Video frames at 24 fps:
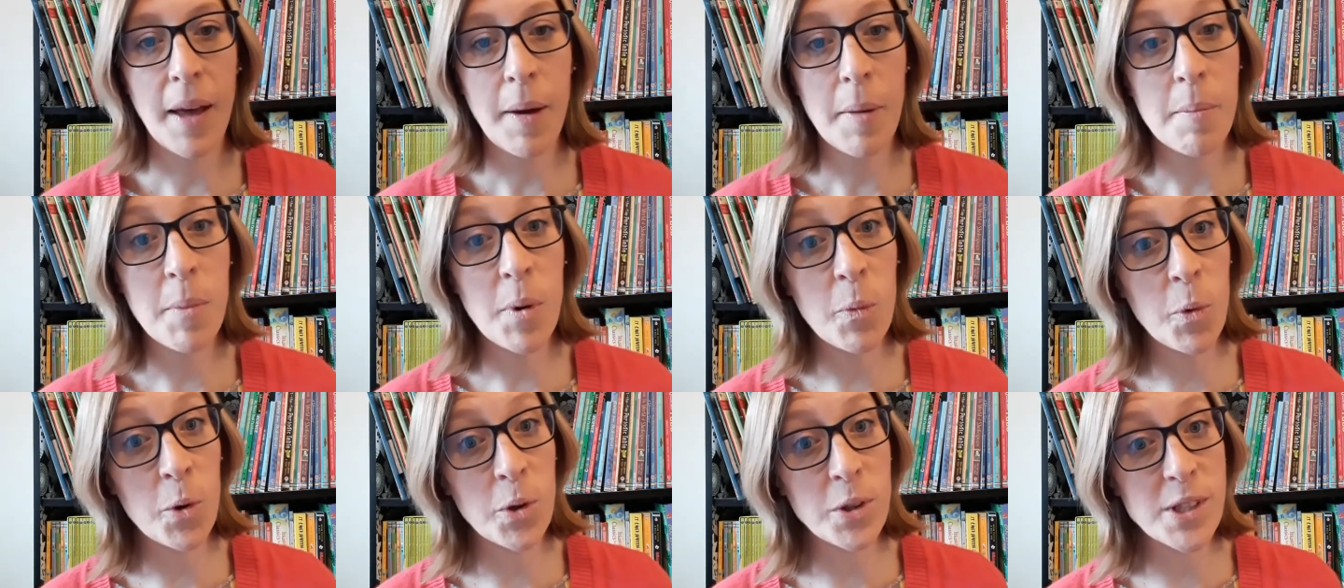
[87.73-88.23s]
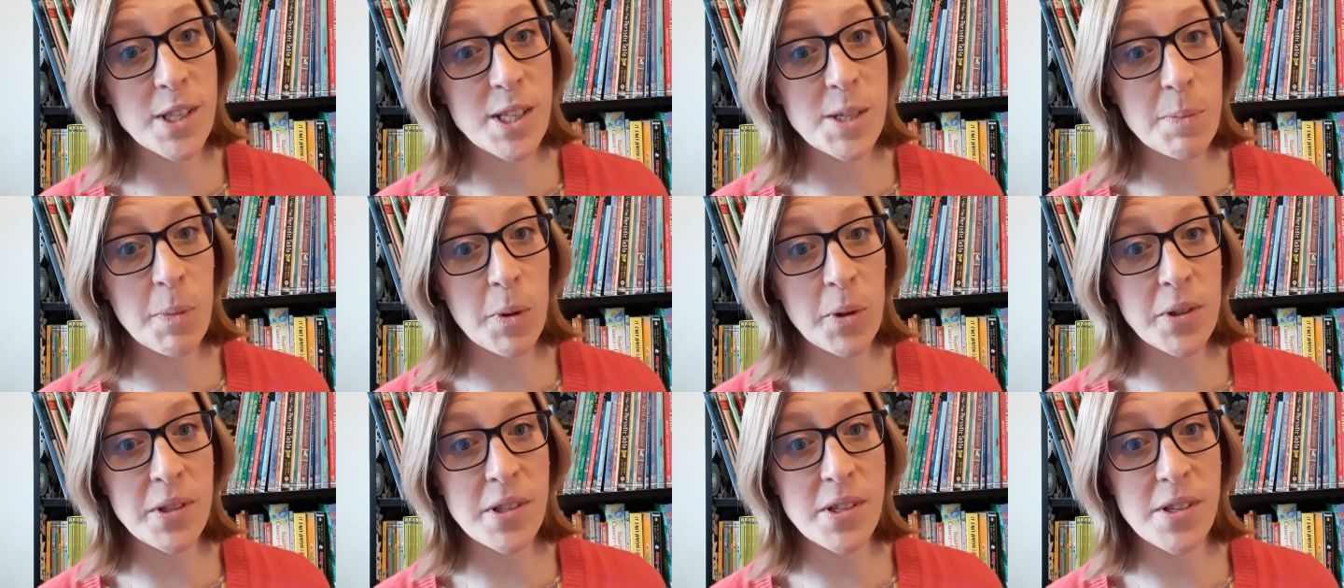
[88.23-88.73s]
But what's
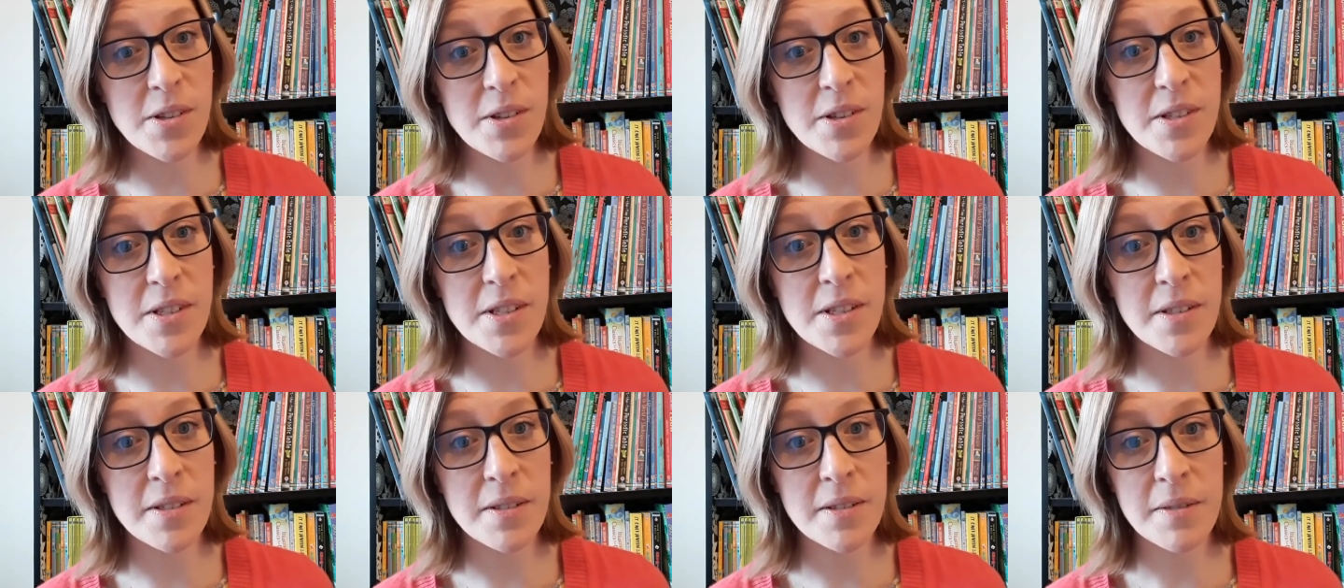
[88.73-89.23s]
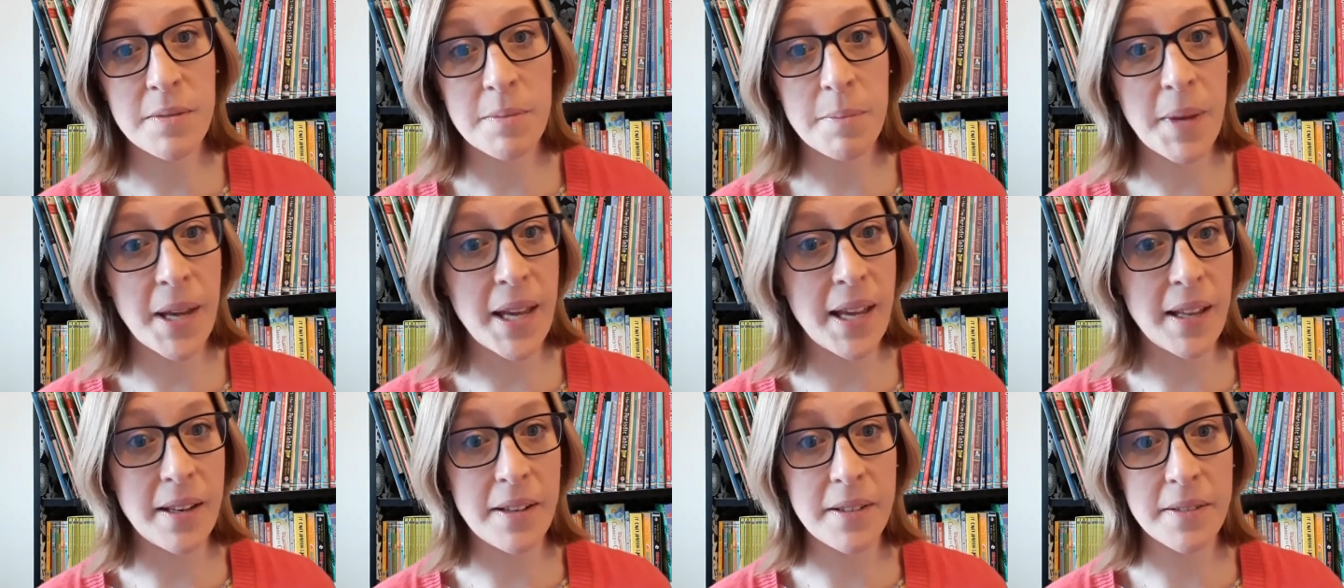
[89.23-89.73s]
sponsored
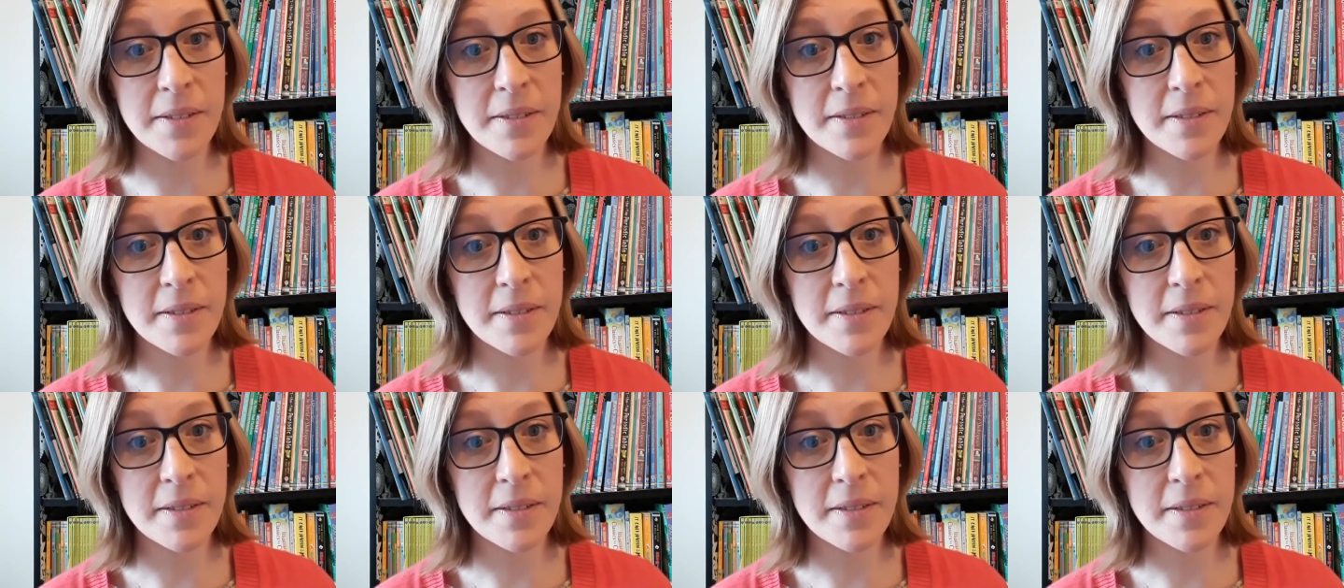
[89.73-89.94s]
mean?